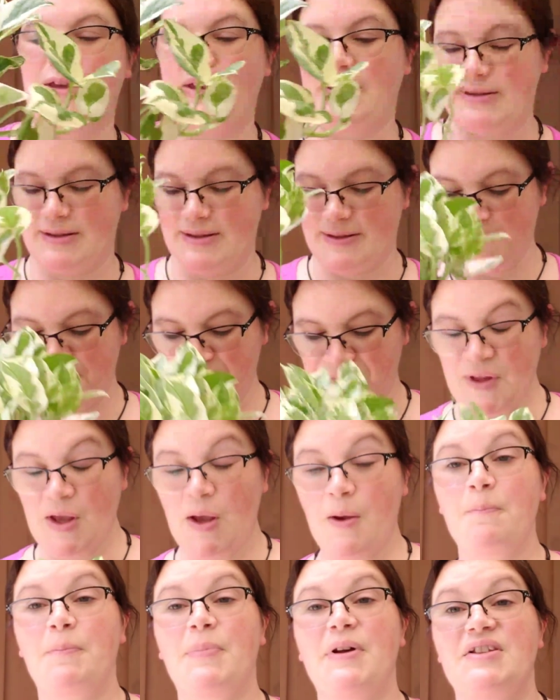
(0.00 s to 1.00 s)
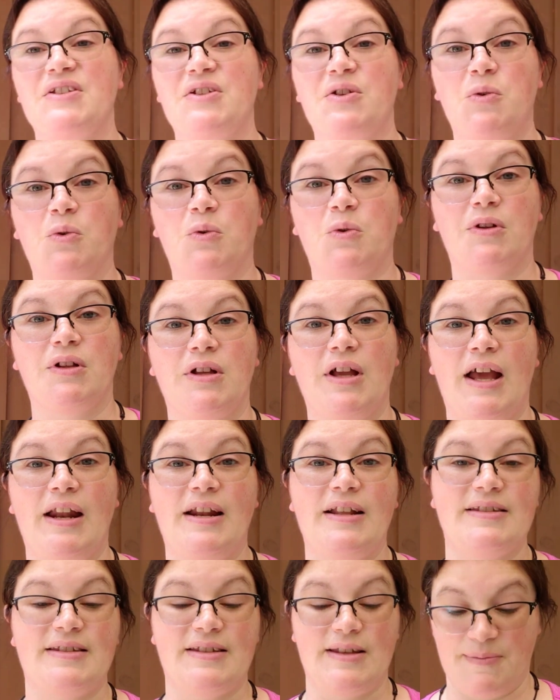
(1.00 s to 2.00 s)
means, but it's cool.
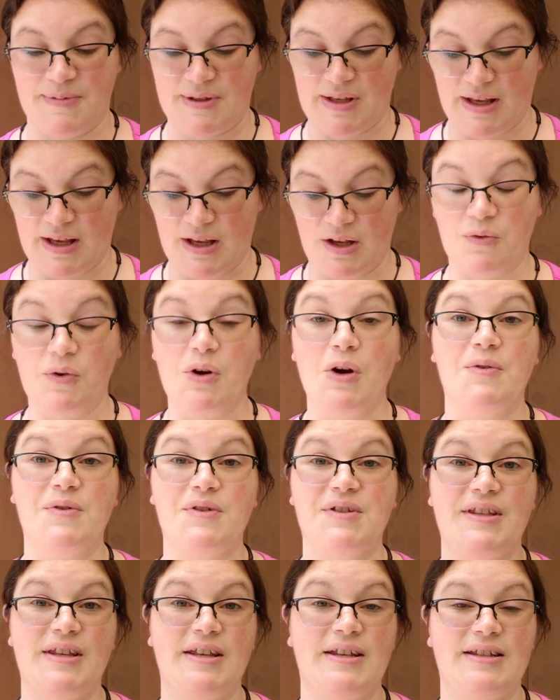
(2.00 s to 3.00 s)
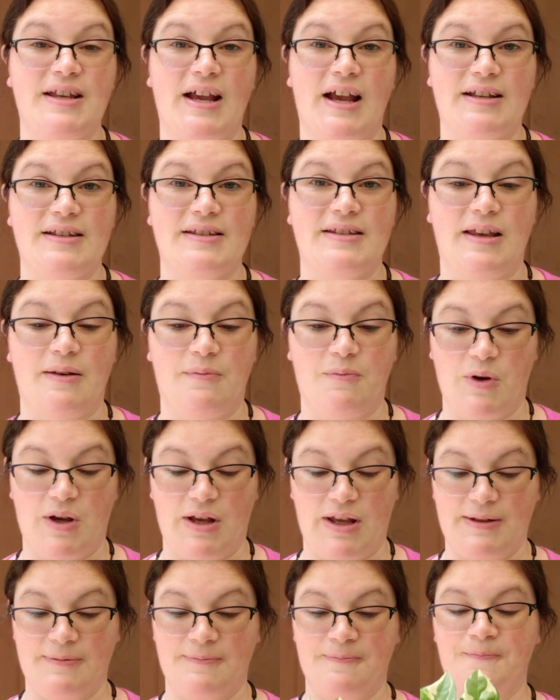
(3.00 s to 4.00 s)
And it seems like it grows the exact same
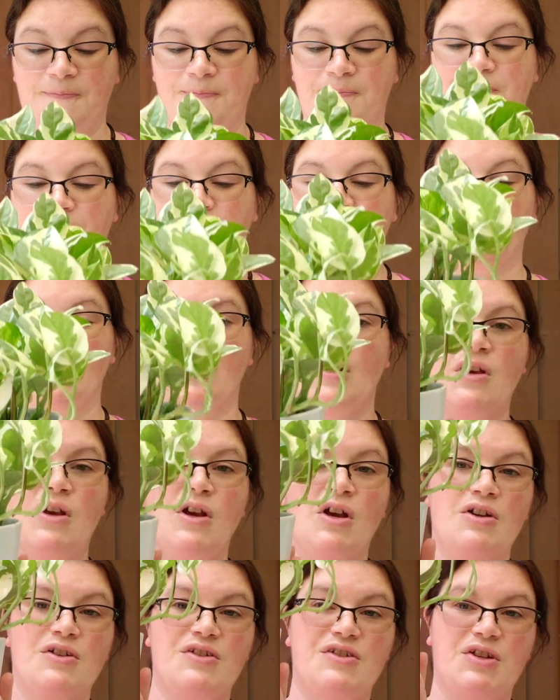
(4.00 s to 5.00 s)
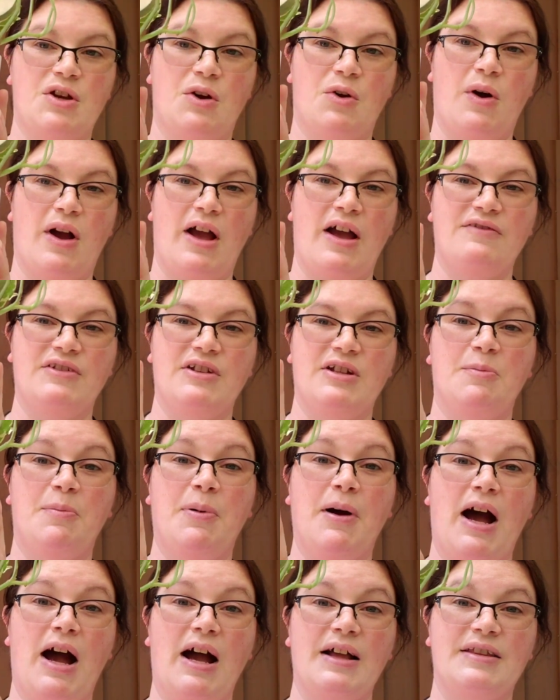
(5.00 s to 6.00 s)
way. So I have a little
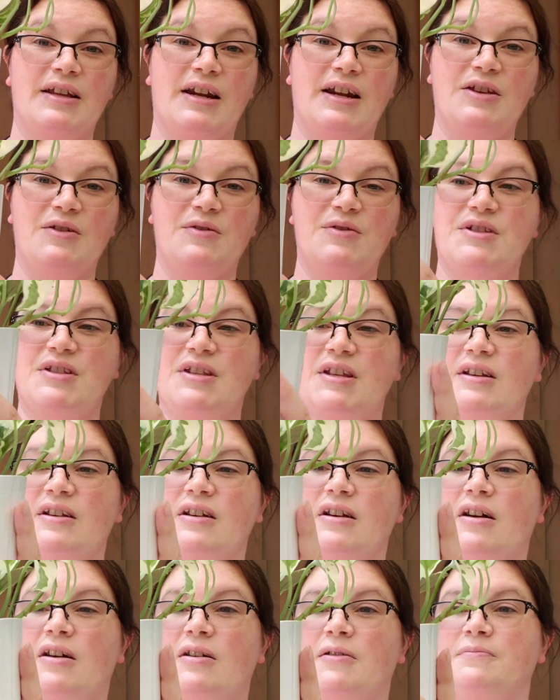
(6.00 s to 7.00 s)
pot that I used to,